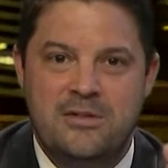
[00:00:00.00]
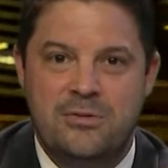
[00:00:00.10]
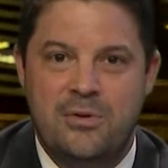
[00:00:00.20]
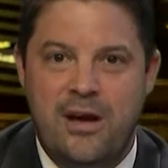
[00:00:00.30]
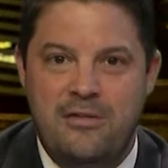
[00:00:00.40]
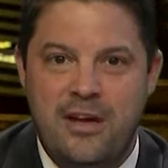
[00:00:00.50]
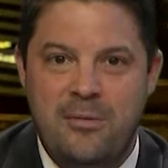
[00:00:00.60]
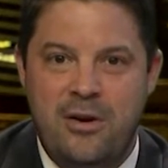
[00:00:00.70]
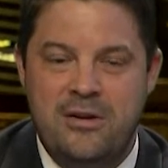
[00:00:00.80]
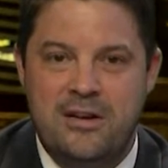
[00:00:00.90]
So we'll have
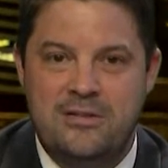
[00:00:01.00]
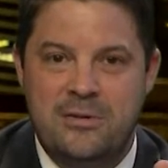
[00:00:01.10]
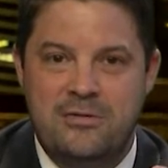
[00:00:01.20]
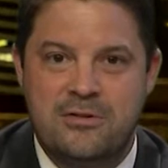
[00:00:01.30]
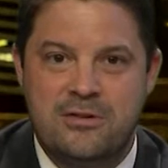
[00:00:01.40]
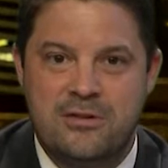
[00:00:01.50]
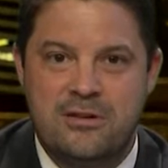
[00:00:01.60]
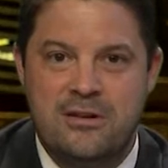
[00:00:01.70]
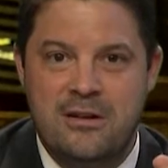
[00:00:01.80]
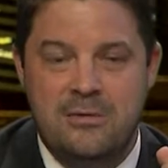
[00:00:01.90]
him on next week for sure.